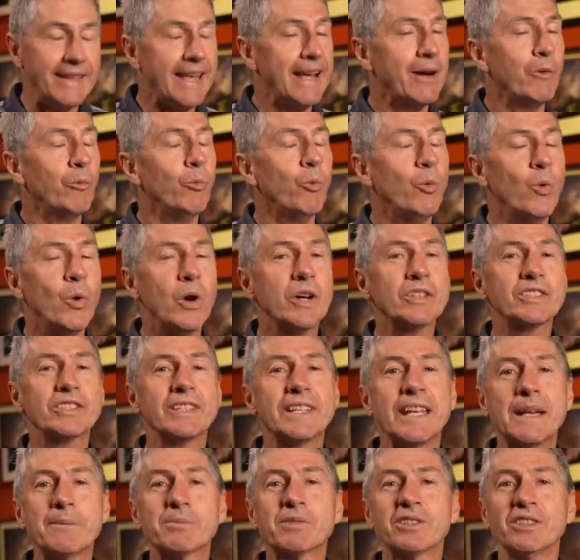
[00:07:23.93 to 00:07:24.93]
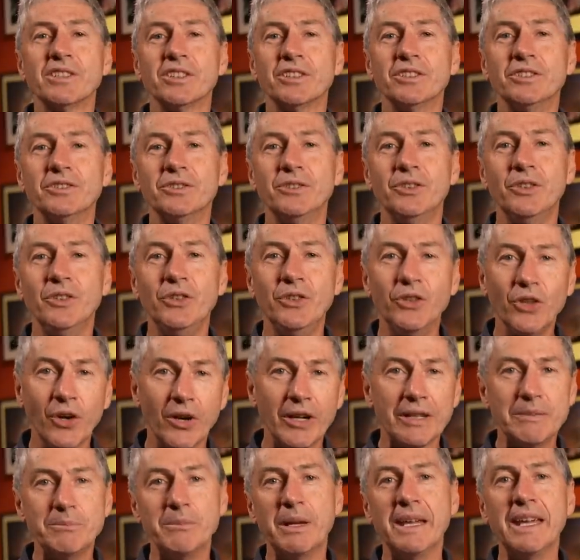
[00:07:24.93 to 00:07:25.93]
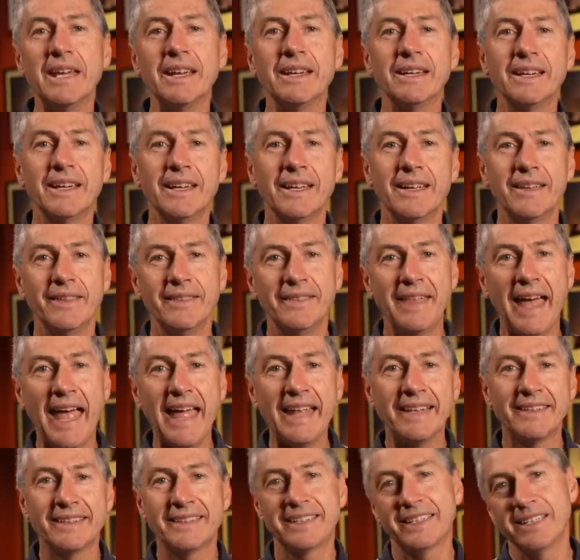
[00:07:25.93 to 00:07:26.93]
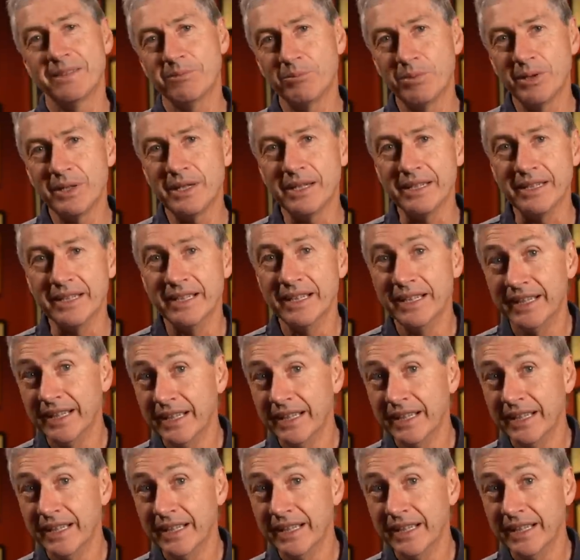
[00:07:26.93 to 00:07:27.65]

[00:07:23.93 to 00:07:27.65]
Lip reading: Now, what an absolute nightmare that can be.